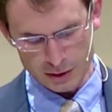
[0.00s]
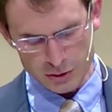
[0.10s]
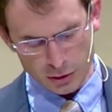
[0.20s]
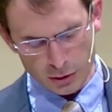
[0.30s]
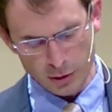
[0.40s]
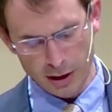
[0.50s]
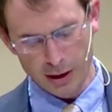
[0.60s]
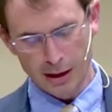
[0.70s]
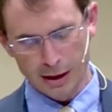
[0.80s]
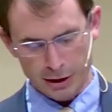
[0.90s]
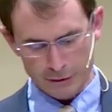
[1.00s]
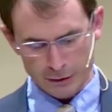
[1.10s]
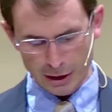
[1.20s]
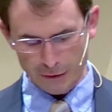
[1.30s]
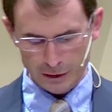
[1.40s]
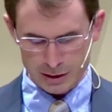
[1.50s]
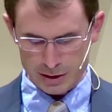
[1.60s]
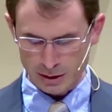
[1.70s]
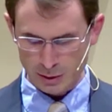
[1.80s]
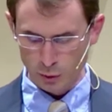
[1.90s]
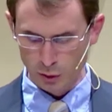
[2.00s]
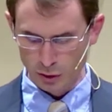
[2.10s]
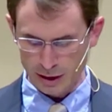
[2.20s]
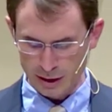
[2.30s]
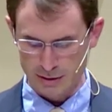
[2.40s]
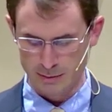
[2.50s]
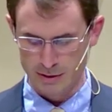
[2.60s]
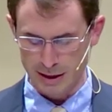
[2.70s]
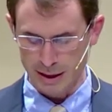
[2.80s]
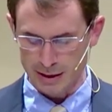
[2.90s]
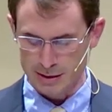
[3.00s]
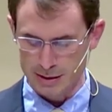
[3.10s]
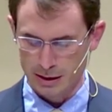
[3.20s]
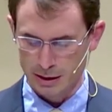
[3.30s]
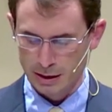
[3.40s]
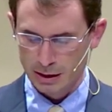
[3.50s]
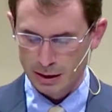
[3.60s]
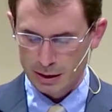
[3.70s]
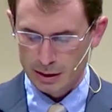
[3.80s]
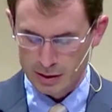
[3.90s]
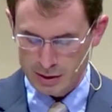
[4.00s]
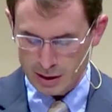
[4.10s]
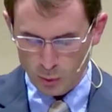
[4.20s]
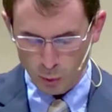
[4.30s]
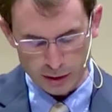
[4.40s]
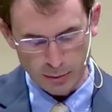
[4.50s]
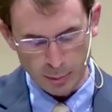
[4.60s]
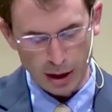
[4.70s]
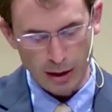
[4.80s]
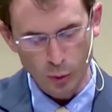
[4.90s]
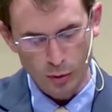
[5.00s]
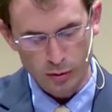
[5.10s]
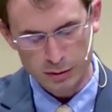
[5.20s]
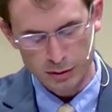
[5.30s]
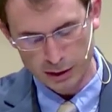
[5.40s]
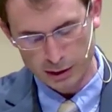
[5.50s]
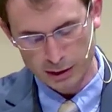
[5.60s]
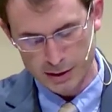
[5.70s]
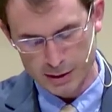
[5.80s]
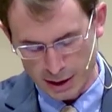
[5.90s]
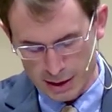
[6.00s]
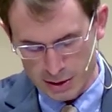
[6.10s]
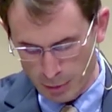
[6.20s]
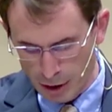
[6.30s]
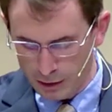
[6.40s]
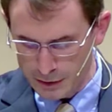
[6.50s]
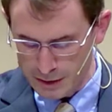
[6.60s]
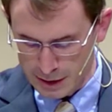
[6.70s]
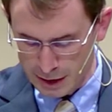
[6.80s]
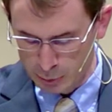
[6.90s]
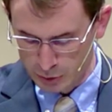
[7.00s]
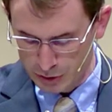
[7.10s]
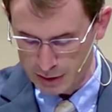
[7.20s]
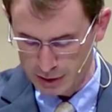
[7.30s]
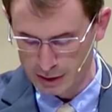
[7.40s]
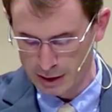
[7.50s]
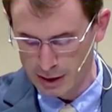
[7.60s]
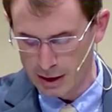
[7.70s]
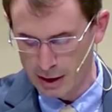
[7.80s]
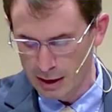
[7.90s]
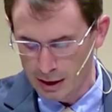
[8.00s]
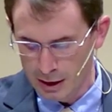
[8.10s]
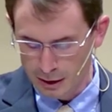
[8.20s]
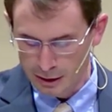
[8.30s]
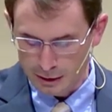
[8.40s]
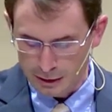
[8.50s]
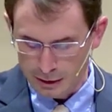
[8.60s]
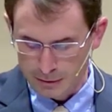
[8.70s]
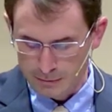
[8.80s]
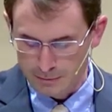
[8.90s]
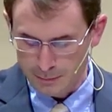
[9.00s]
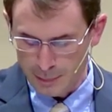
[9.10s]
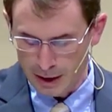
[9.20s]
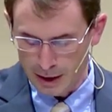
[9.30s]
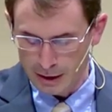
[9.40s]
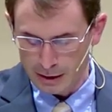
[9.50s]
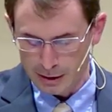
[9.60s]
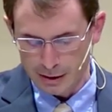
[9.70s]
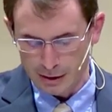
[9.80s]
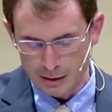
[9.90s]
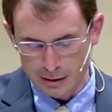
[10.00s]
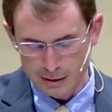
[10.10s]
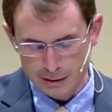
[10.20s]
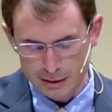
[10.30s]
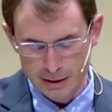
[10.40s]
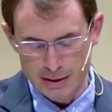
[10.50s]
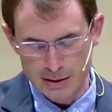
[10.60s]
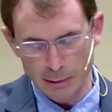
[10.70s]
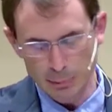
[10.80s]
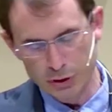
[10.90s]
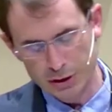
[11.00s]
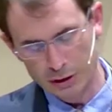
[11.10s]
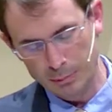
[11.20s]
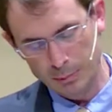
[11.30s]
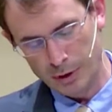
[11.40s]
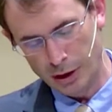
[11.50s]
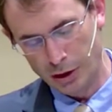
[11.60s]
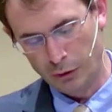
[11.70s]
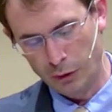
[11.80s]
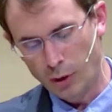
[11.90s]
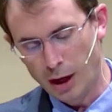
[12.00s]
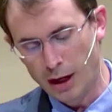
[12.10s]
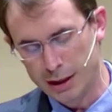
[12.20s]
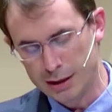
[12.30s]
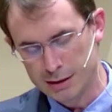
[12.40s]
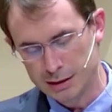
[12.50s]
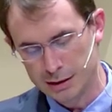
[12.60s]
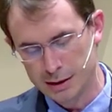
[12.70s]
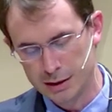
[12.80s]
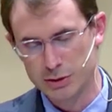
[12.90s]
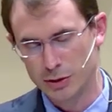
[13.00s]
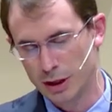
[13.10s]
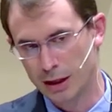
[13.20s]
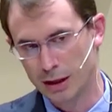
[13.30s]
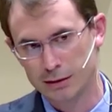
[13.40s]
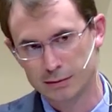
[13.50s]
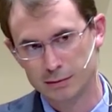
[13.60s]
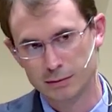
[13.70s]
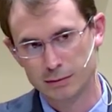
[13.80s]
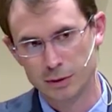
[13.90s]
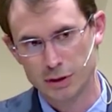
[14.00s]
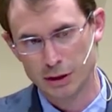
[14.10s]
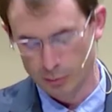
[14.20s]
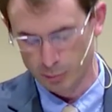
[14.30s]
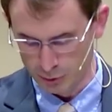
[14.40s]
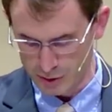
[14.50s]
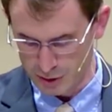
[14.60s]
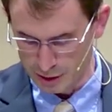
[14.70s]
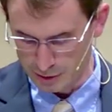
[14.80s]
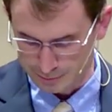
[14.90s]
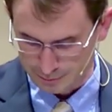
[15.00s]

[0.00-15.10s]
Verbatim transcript: So, I'll give a definition and we'll look at some texts to see what the Bible uh, says about disciples. Um, and the discipleship of Christ is unique, which I hope you'll see.